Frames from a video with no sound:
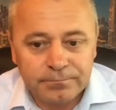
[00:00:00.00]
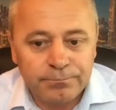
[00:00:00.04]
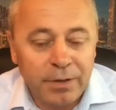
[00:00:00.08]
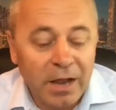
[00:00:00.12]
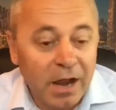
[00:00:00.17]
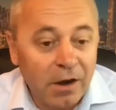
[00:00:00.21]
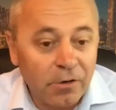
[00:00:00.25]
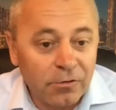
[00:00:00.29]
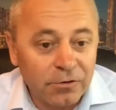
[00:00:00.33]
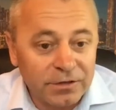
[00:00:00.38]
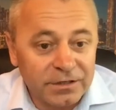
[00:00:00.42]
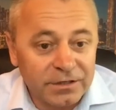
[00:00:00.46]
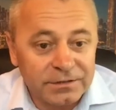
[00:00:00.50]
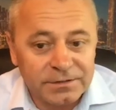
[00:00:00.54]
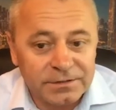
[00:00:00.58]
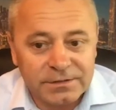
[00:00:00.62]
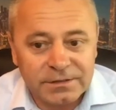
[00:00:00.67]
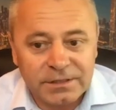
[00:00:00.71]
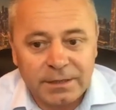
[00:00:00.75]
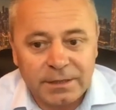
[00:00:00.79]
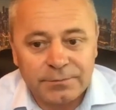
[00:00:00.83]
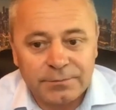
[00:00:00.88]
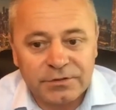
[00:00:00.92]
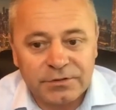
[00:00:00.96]
power
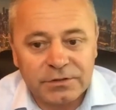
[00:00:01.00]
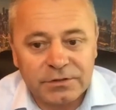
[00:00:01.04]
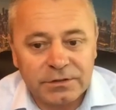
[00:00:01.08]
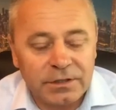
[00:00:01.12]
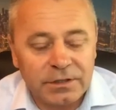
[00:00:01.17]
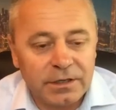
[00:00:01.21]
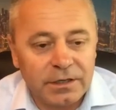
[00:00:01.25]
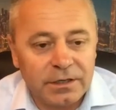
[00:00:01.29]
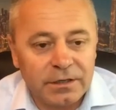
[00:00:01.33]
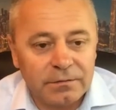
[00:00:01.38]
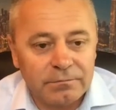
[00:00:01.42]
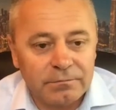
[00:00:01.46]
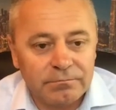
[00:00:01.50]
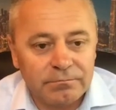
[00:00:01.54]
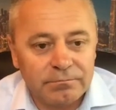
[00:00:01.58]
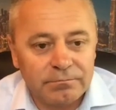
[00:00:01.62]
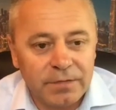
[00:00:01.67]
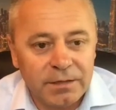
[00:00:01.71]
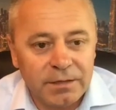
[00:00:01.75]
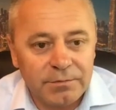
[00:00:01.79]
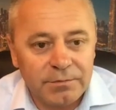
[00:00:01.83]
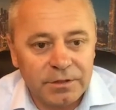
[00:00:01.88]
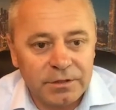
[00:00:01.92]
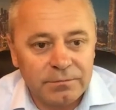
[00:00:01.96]
consumption, and
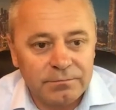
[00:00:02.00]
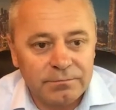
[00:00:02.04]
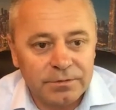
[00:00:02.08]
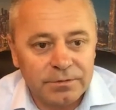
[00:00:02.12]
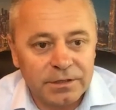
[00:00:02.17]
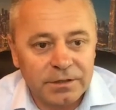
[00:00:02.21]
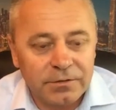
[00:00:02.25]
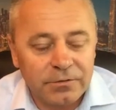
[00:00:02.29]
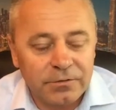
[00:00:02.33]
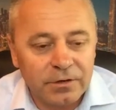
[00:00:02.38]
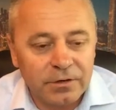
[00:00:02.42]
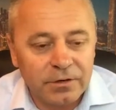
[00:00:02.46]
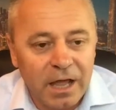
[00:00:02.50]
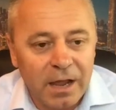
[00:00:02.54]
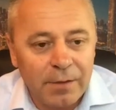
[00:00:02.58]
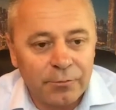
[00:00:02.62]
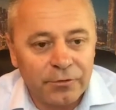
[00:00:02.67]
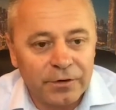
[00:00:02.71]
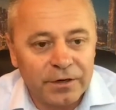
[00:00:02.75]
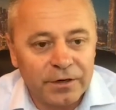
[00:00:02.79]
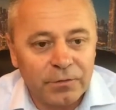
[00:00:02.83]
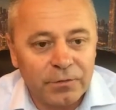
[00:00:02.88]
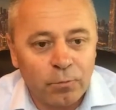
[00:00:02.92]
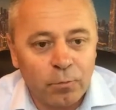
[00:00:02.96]
maybe can you
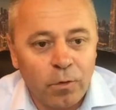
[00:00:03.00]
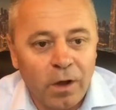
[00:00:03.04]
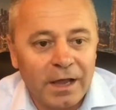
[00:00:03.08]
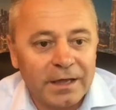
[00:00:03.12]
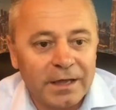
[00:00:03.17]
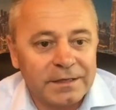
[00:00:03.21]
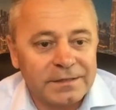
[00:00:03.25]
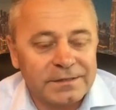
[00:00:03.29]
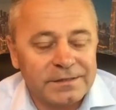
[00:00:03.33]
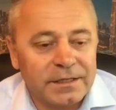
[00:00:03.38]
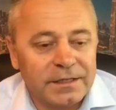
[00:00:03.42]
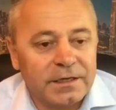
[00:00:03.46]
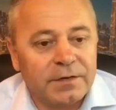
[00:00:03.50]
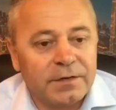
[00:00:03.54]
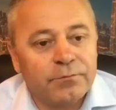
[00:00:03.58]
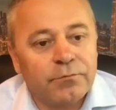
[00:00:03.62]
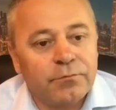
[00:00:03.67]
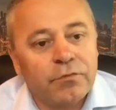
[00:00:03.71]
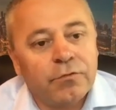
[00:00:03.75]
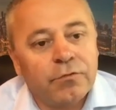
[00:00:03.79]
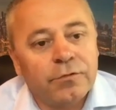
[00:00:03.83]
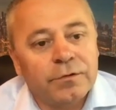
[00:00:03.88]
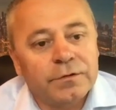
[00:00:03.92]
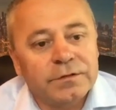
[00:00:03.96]
elaborate why is that
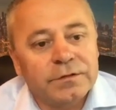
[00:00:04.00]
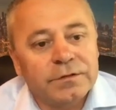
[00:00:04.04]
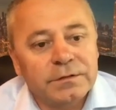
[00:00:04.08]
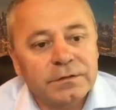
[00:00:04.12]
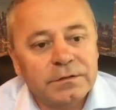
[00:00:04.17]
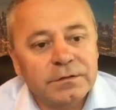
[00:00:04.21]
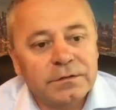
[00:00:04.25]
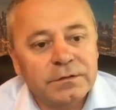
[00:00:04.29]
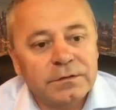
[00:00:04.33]
important?